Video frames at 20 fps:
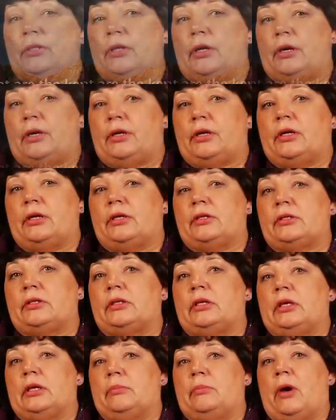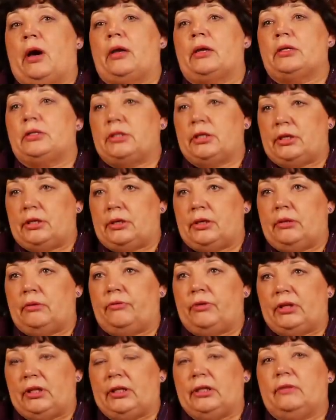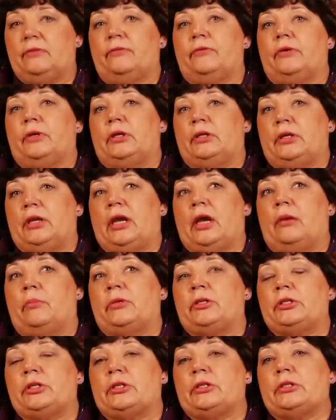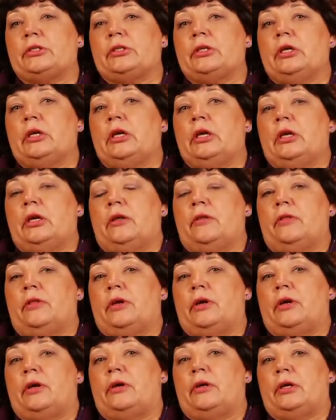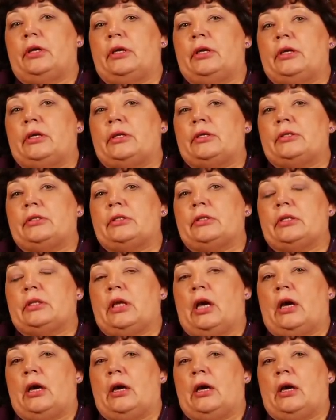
there is the monetary relief in damages. There is